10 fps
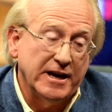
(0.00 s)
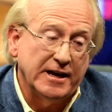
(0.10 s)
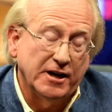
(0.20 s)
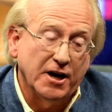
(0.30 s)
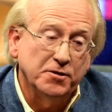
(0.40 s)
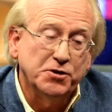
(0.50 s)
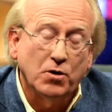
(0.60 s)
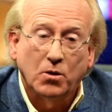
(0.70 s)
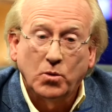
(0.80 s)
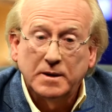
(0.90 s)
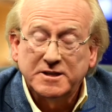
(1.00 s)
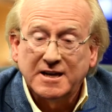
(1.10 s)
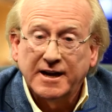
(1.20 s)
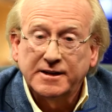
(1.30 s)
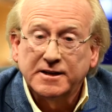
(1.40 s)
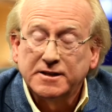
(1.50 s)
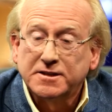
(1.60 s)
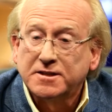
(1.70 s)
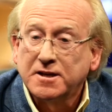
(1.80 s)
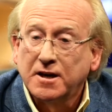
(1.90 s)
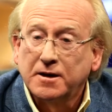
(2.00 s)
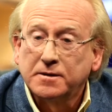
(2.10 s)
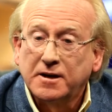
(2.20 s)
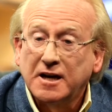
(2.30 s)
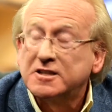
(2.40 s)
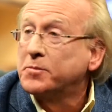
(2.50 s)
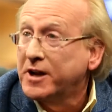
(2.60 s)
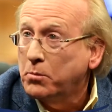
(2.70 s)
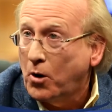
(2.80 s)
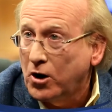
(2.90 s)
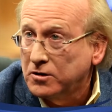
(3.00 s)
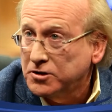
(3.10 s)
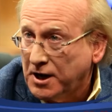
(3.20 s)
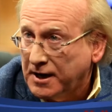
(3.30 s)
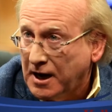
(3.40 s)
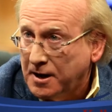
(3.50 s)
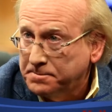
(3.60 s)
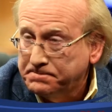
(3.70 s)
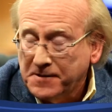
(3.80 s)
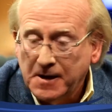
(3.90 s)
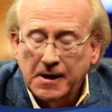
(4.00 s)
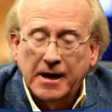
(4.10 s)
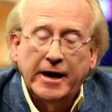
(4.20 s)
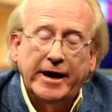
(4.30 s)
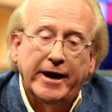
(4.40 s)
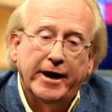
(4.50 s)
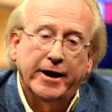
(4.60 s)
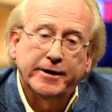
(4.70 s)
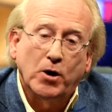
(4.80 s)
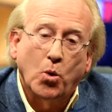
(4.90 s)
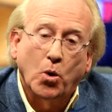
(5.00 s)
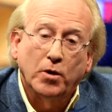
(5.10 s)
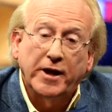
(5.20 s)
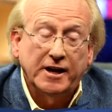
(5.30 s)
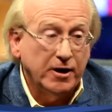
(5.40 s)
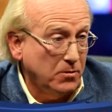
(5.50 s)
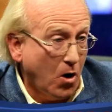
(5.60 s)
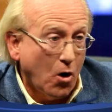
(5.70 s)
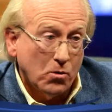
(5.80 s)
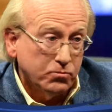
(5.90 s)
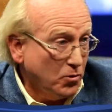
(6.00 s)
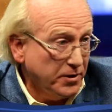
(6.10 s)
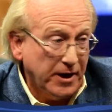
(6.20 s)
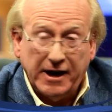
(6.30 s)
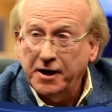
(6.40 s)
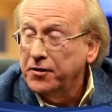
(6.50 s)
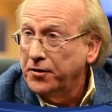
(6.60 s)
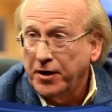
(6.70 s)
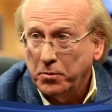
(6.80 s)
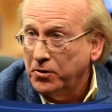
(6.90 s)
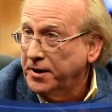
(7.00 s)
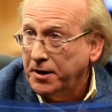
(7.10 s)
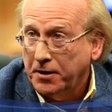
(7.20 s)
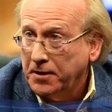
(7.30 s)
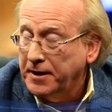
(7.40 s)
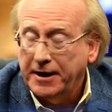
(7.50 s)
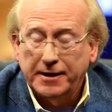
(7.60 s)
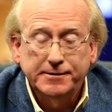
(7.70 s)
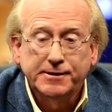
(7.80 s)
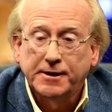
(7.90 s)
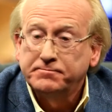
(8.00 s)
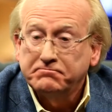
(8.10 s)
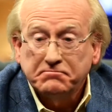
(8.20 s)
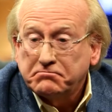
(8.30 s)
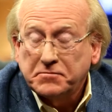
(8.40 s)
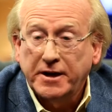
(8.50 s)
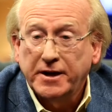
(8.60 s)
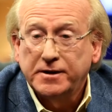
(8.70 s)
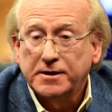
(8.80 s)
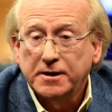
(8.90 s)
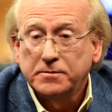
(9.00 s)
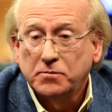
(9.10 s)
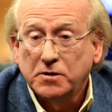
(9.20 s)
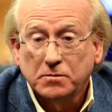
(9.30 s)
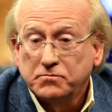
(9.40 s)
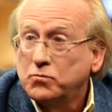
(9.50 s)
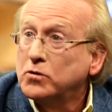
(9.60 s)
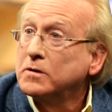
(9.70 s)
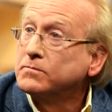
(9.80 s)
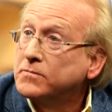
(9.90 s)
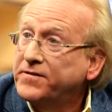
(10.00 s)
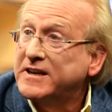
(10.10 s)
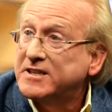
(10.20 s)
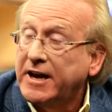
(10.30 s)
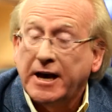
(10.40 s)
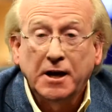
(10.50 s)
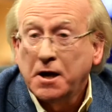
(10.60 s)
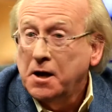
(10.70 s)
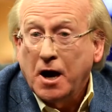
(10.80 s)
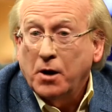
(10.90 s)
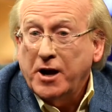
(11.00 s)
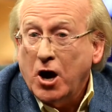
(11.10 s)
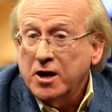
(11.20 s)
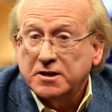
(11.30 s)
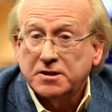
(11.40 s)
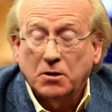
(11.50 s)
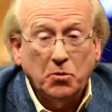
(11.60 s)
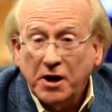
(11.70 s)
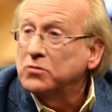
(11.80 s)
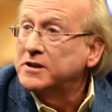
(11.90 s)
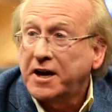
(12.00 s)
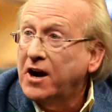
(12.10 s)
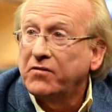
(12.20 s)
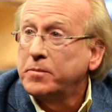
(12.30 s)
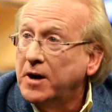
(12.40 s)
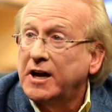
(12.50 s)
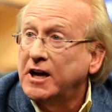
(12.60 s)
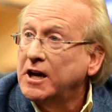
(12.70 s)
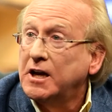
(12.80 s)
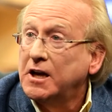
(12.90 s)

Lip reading: can go to our website. It's customdentalpartners.com, or they could call on the 800 number here, and we'll investigate. I'll be honest, we don't take everybody.